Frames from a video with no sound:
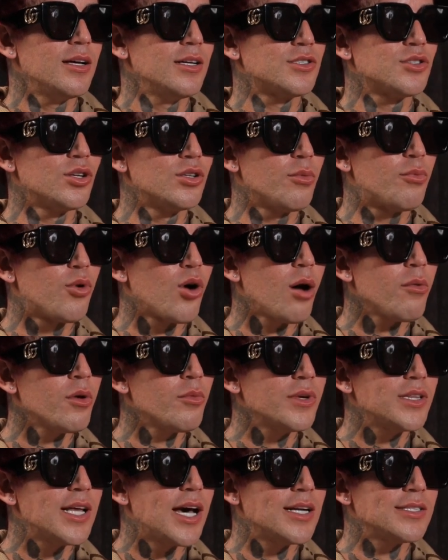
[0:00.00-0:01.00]
So the
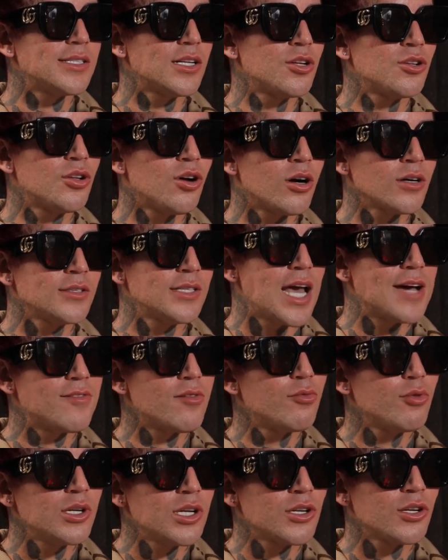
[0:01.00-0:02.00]
problem with that is that the dog
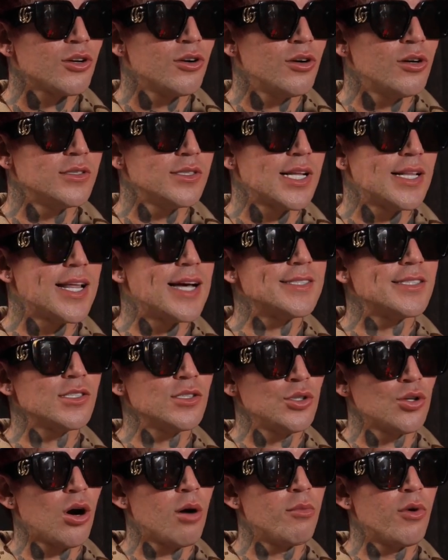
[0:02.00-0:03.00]
never really learns that that's
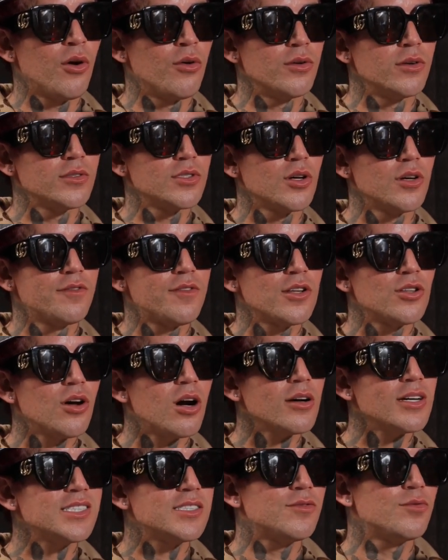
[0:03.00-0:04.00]
your bone. So if a
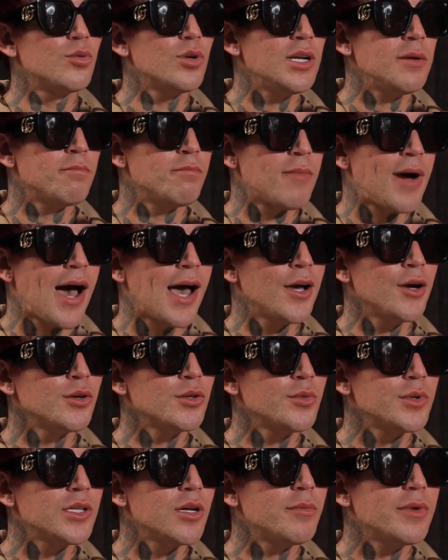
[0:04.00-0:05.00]
dog is really
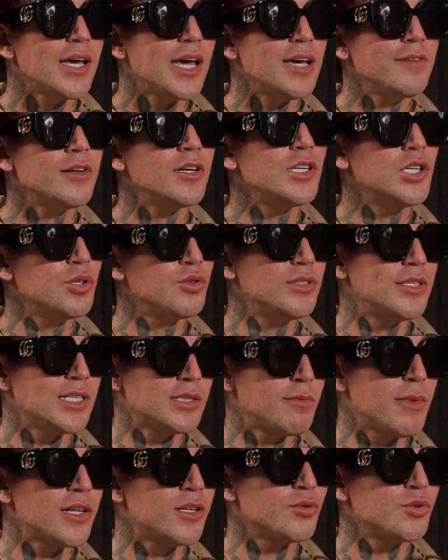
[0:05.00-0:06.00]
mild with the behavior,
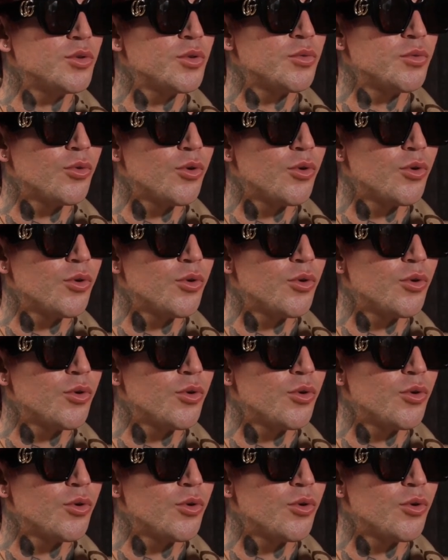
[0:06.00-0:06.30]
this method would